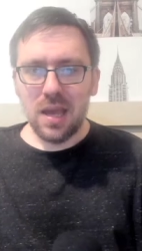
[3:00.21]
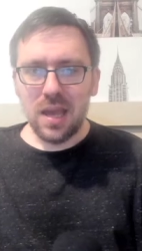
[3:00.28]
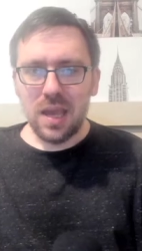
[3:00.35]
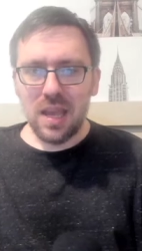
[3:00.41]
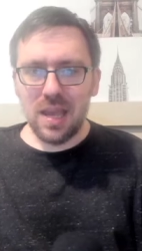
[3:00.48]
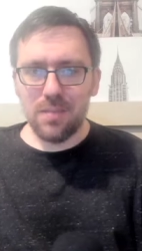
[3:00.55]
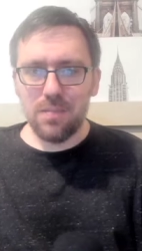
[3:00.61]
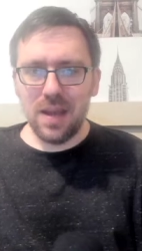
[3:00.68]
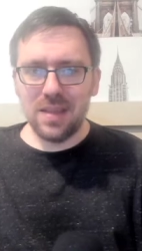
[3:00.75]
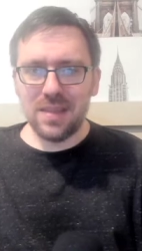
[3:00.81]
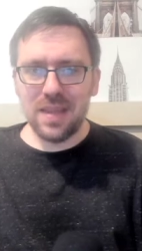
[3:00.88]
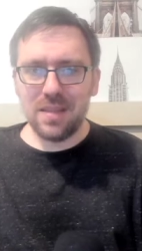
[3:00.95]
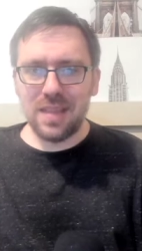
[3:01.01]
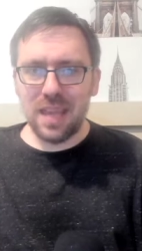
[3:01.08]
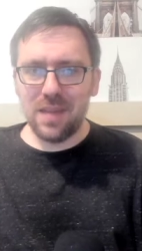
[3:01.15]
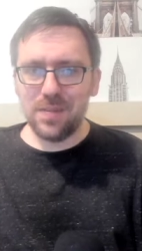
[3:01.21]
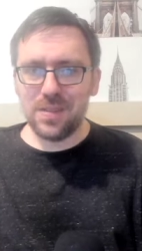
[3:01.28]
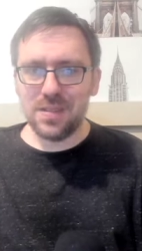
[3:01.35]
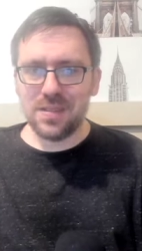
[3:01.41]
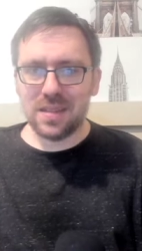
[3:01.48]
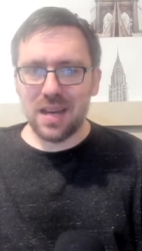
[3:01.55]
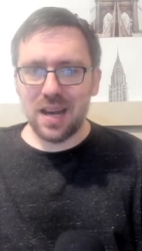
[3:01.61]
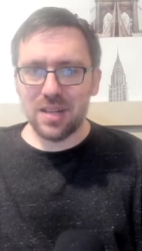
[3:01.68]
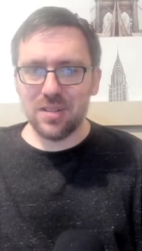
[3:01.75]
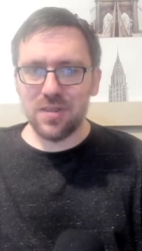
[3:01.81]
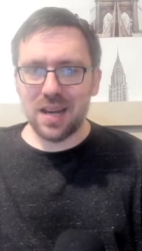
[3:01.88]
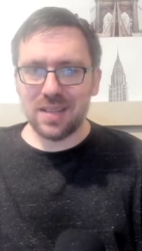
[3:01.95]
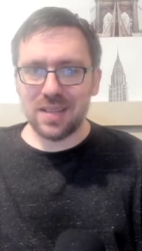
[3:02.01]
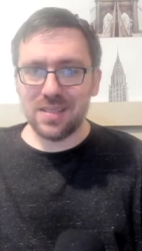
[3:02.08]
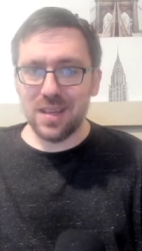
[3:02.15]
It meant that Davis's
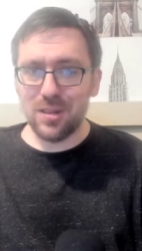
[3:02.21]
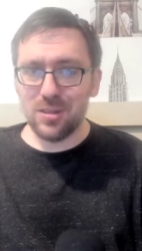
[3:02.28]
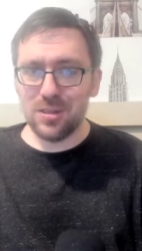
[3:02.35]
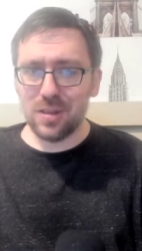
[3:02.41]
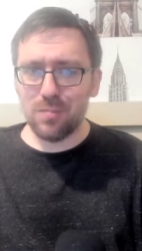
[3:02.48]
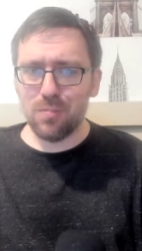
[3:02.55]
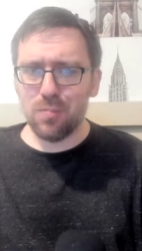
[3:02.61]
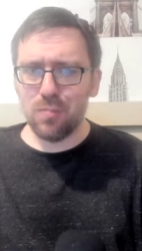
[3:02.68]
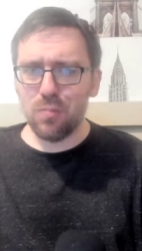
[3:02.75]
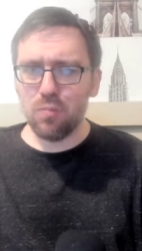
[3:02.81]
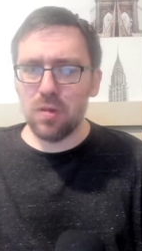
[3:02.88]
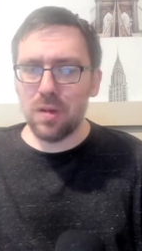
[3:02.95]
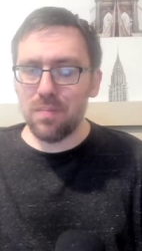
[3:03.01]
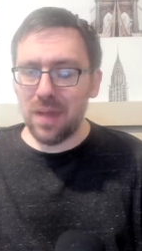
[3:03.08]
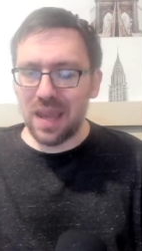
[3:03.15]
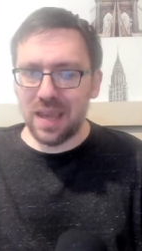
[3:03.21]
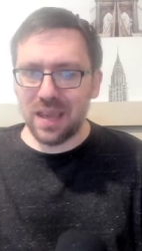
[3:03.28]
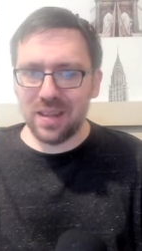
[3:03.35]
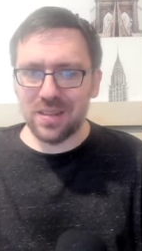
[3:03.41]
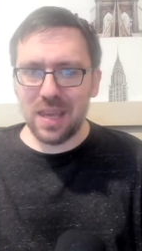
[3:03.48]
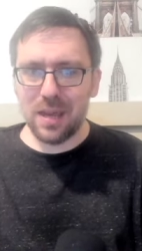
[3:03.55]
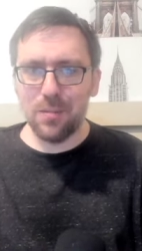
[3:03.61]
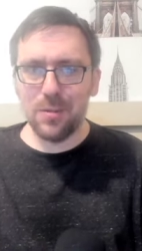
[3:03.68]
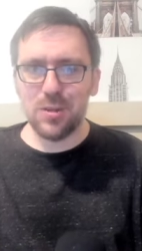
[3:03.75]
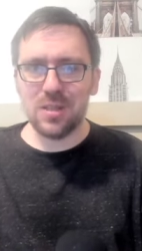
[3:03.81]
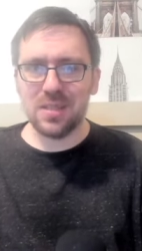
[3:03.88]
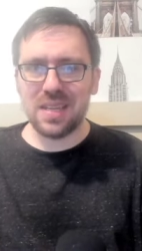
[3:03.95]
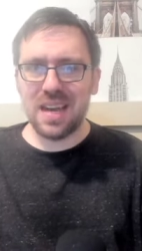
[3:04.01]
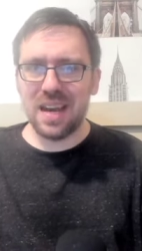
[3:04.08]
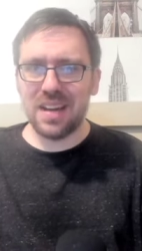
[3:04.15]
contract essentially remained. It was
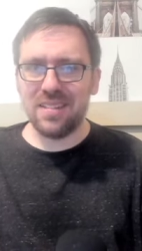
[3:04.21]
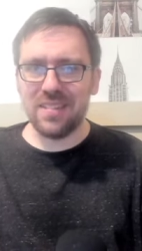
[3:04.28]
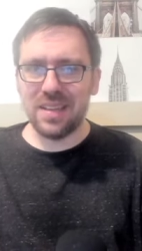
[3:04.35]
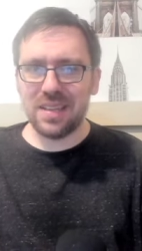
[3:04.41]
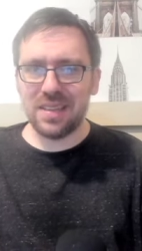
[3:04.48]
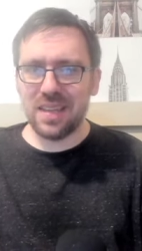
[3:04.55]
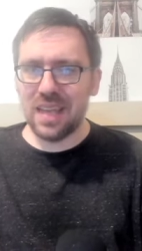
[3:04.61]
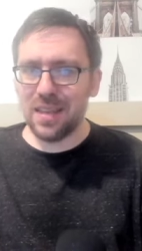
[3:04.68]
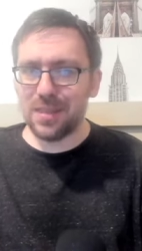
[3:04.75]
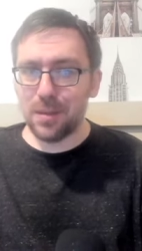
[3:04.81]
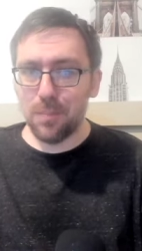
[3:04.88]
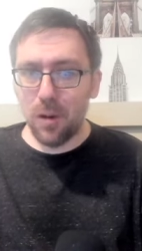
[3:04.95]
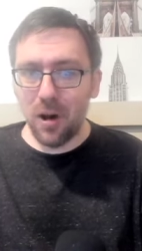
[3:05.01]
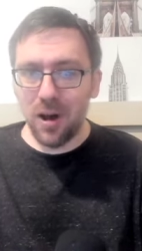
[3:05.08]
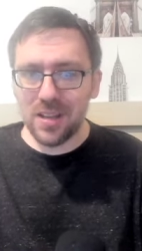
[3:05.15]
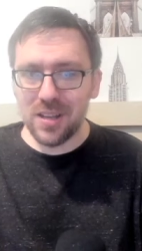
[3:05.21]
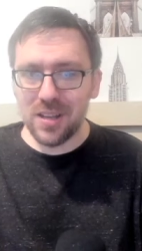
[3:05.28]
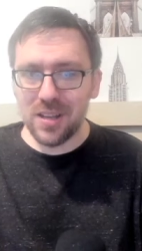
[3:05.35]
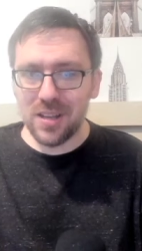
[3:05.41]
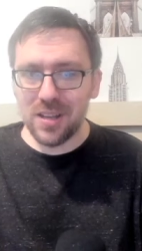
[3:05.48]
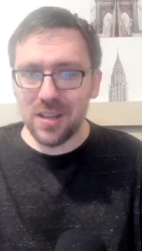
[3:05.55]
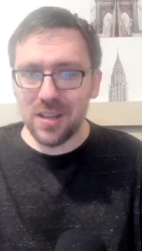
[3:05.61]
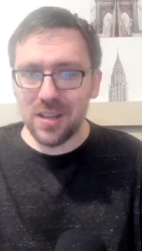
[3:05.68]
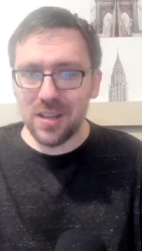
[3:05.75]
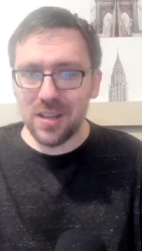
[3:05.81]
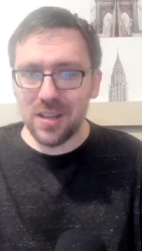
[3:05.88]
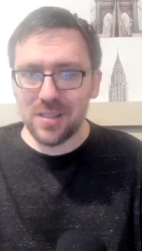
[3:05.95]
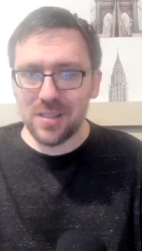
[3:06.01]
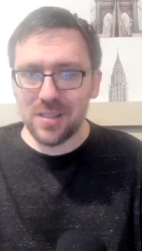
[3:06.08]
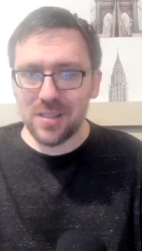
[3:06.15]
just kind of like they hit the pause button on
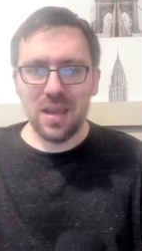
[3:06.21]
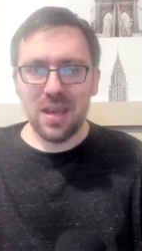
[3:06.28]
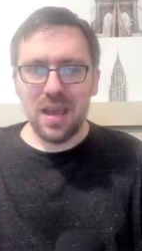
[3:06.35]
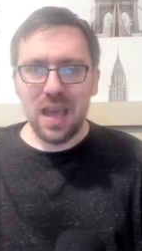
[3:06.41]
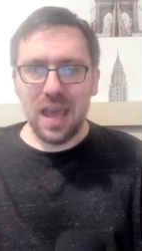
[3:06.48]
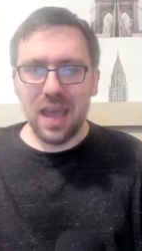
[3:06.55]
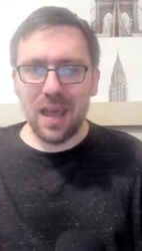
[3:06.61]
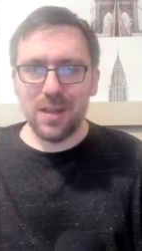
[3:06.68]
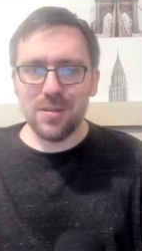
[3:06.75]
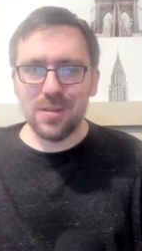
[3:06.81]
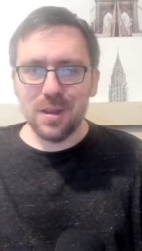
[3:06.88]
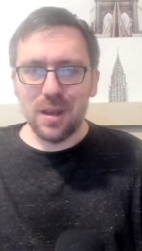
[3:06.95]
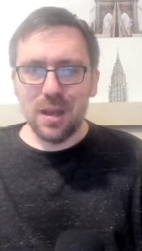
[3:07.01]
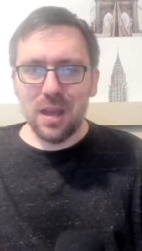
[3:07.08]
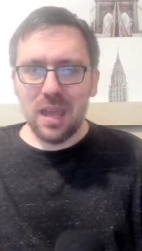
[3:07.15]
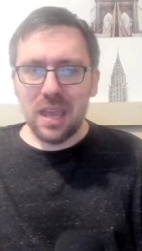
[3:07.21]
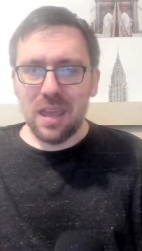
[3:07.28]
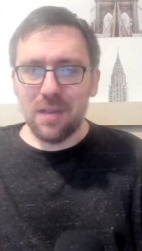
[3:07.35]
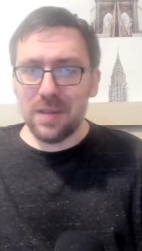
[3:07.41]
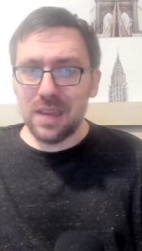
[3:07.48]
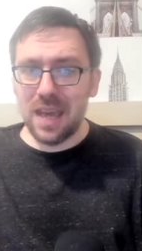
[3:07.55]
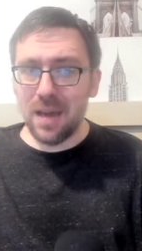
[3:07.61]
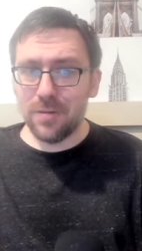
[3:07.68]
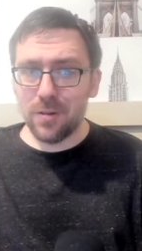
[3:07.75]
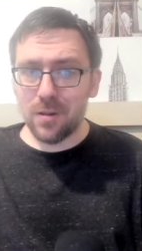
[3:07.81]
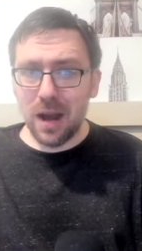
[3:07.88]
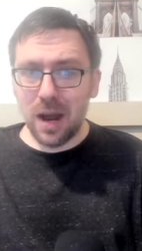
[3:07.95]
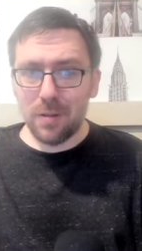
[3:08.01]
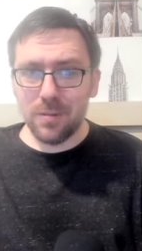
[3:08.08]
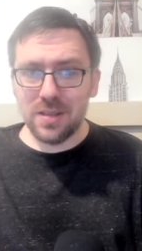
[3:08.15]
it. And if he ever
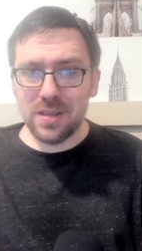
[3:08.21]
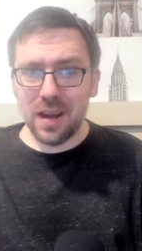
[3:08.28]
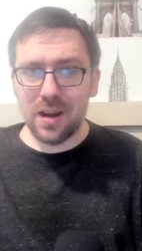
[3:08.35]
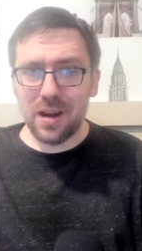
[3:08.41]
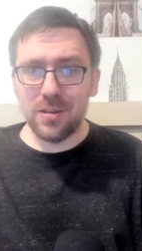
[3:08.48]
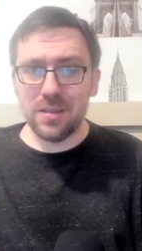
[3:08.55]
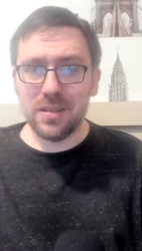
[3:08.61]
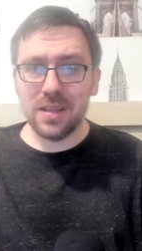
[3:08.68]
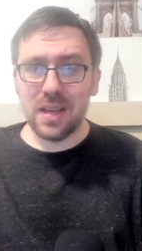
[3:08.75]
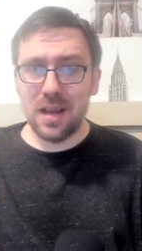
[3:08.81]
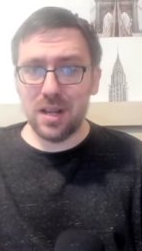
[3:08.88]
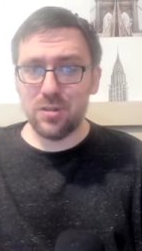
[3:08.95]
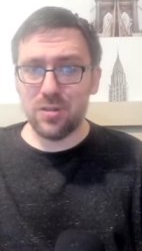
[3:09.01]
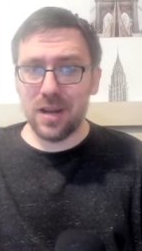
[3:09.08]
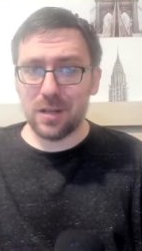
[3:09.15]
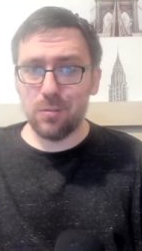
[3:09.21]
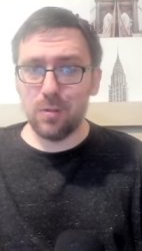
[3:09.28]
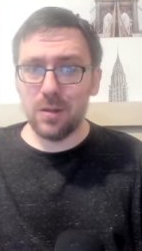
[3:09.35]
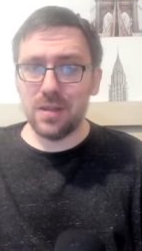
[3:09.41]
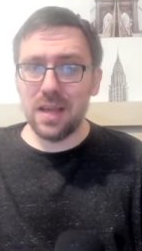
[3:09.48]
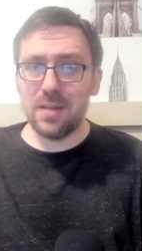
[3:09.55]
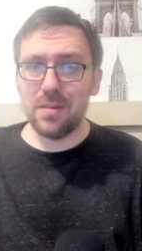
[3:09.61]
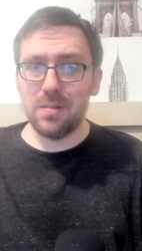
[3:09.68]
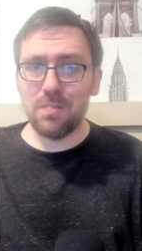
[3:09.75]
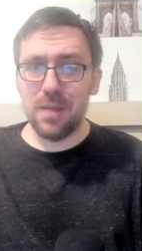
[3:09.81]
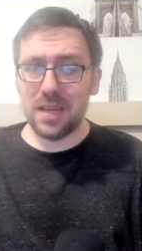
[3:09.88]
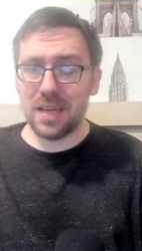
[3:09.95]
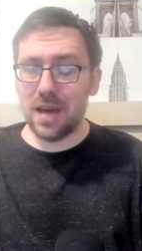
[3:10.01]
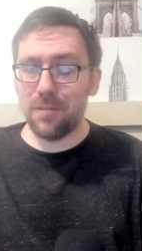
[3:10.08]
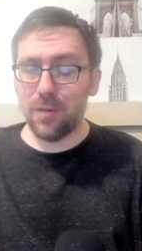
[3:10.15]
on retired, the contract would then
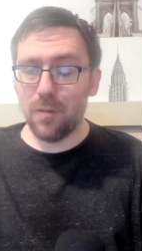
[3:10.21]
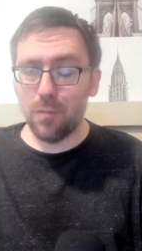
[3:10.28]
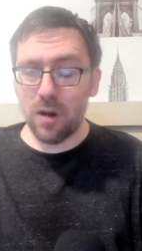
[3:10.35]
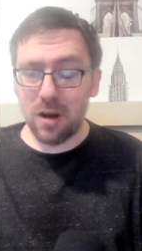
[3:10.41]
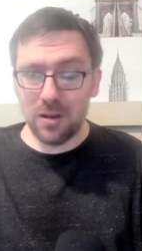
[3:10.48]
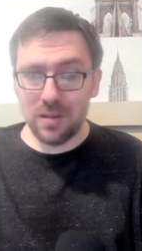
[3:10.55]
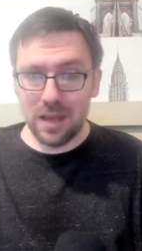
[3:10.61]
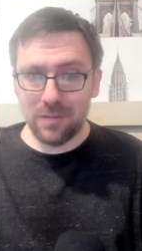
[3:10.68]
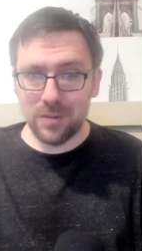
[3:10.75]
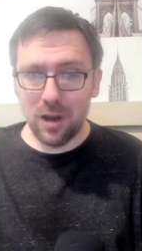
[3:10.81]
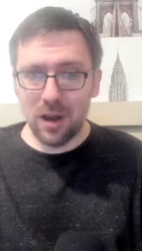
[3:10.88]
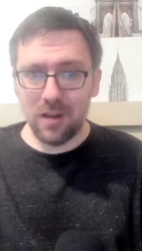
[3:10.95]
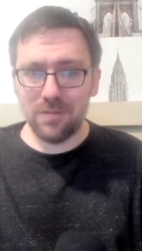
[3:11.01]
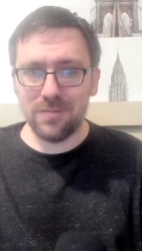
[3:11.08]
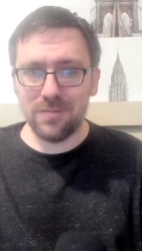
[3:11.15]
pick up from where it left off.